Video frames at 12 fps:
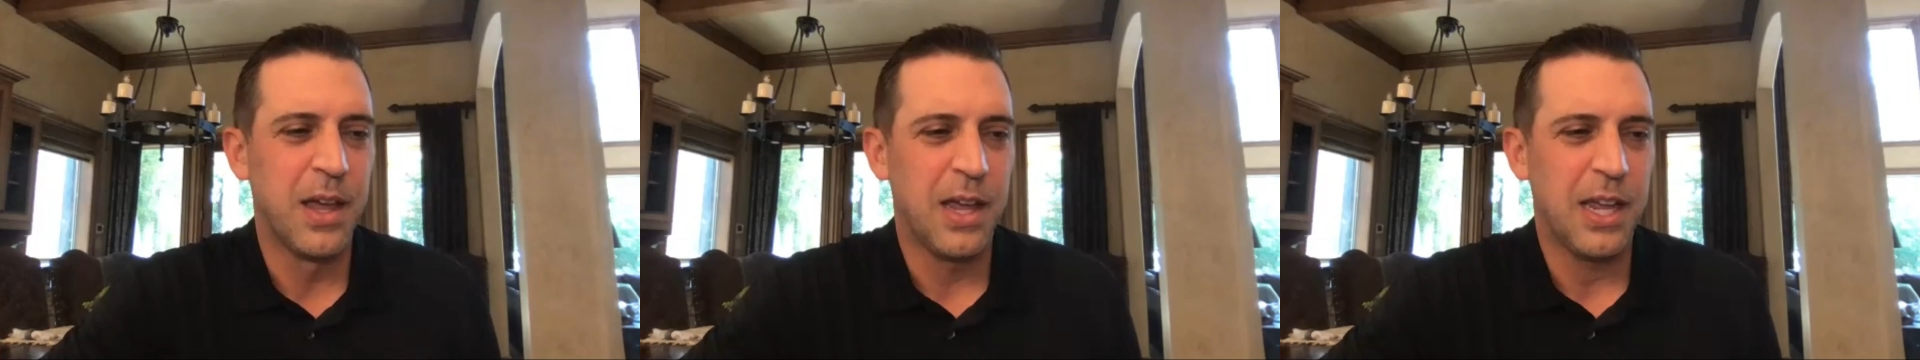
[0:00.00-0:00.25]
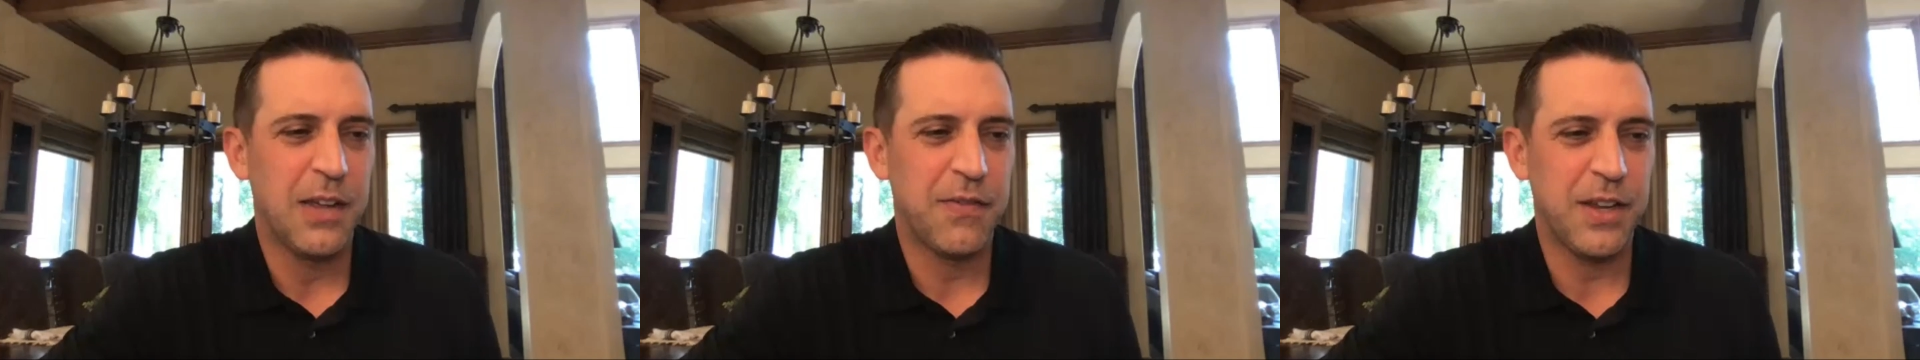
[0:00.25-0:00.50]

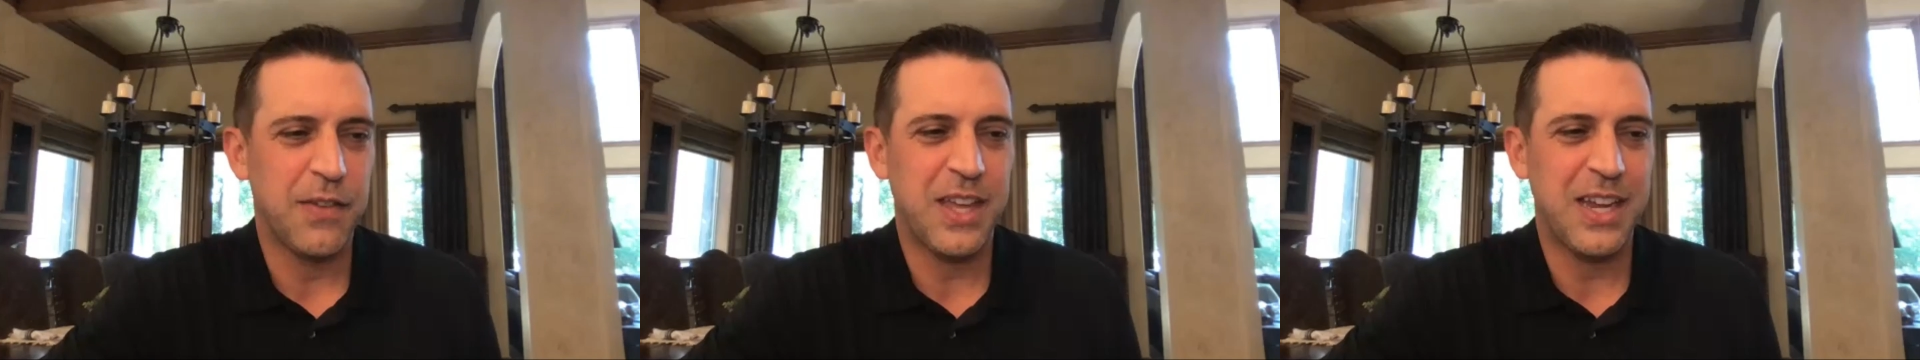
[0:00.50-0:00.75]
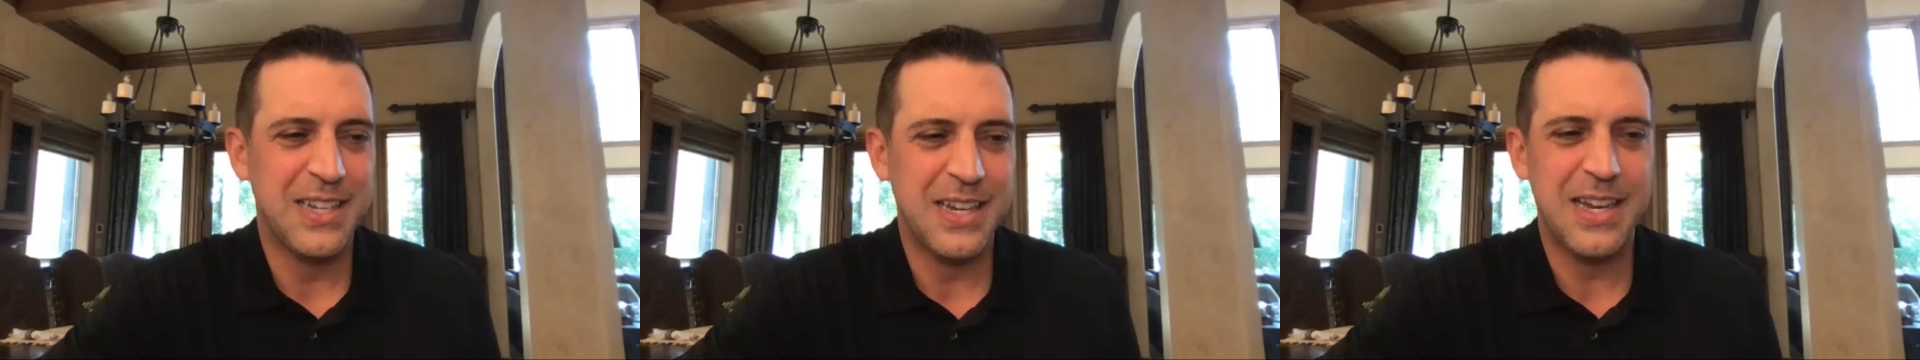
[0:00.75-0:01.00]
if
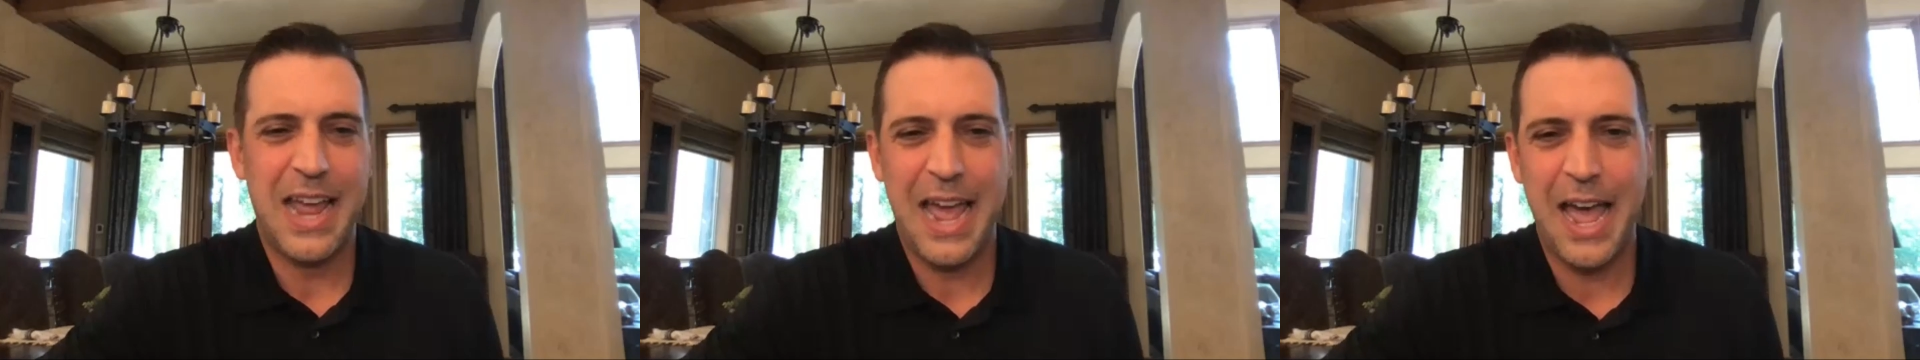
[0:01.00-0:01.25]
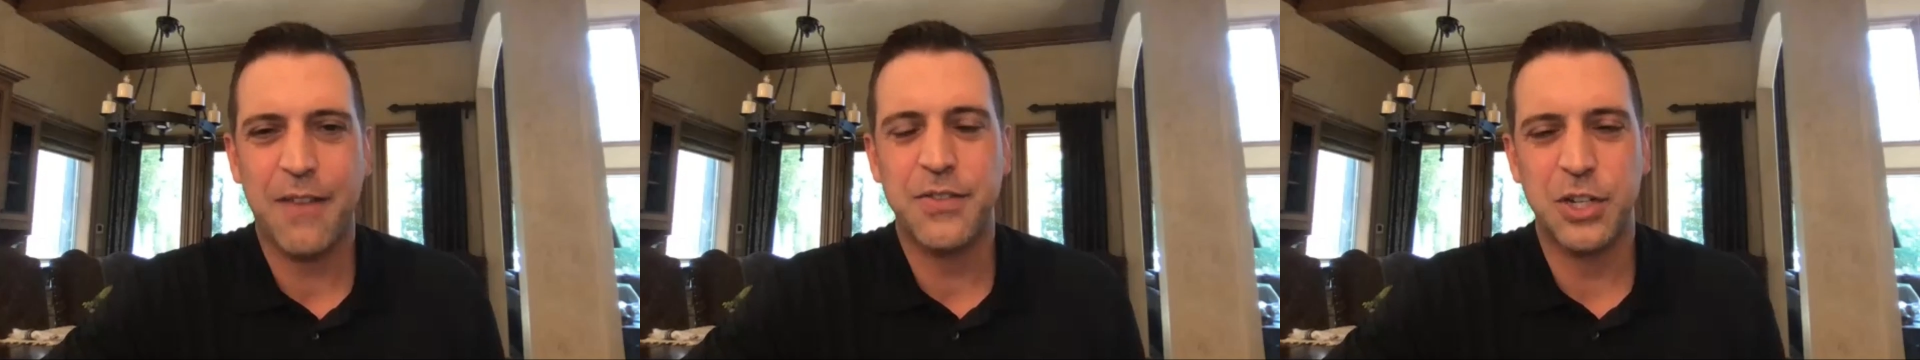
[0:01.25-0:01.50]
they didn't
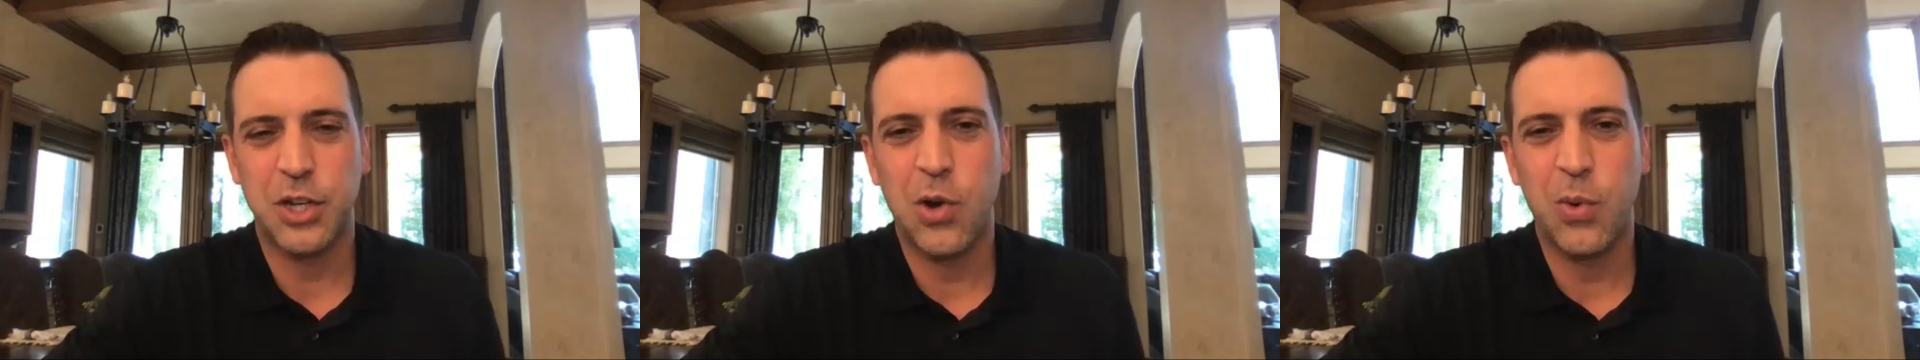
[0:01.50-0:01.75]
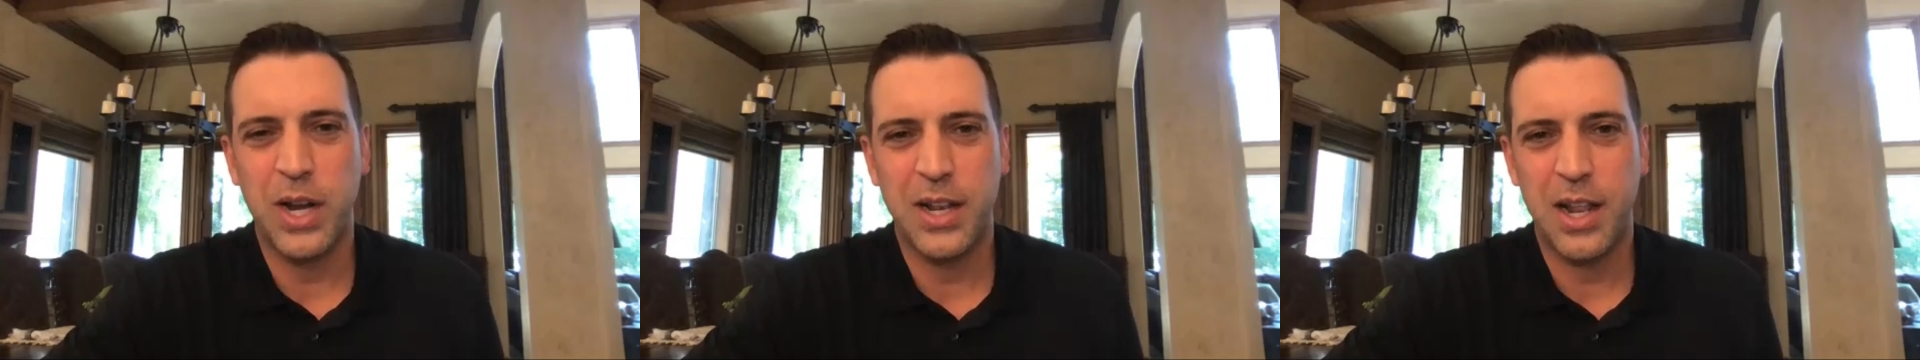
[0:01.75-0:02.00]
have to
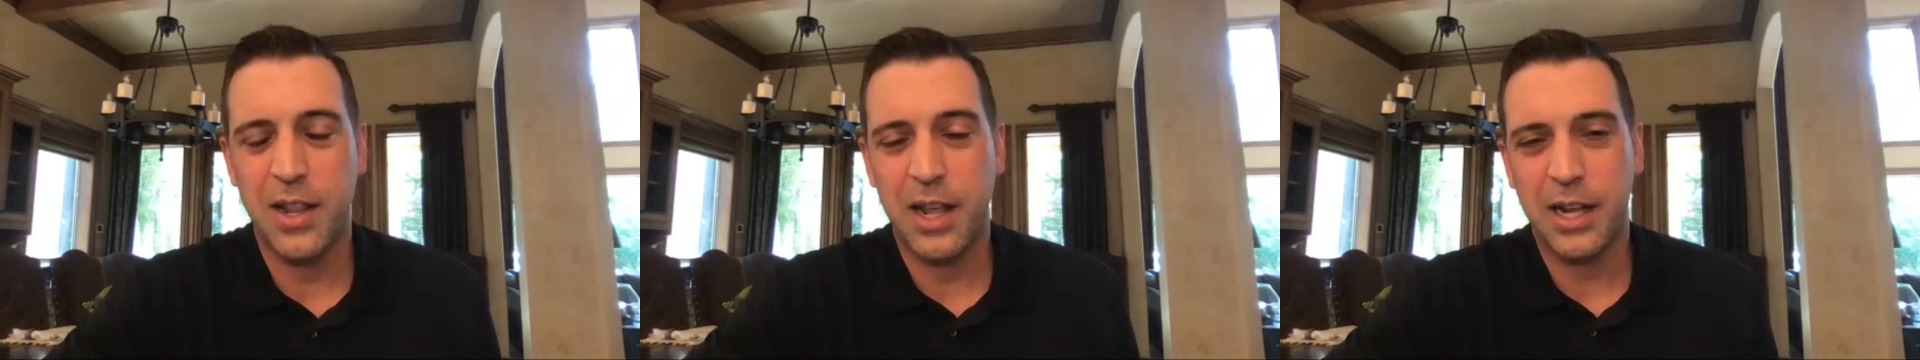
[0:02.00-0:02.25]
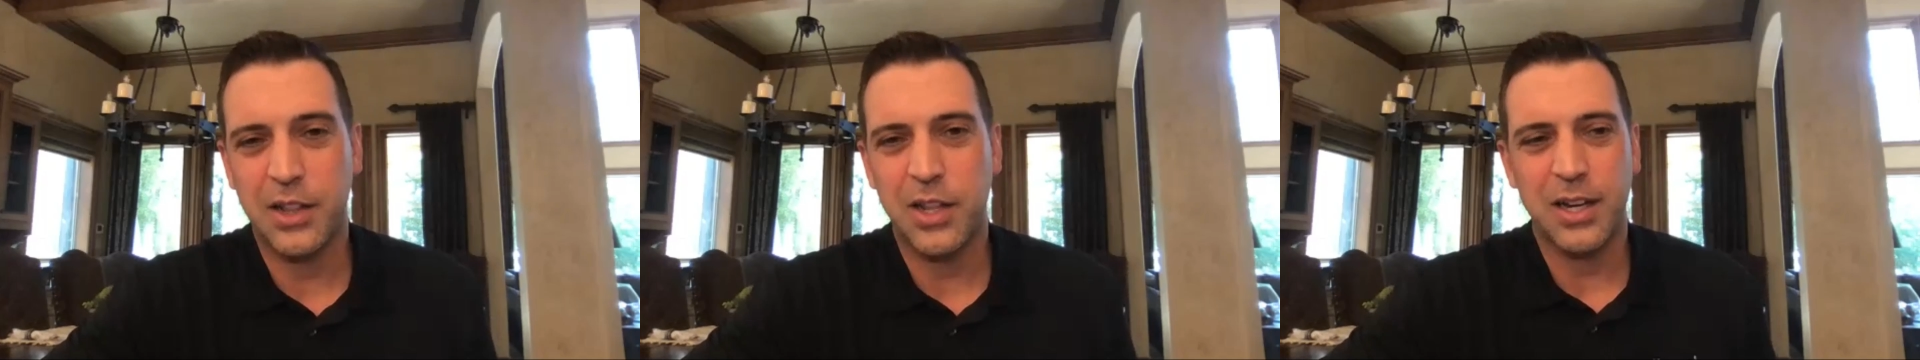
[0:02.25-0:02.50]
go in, that like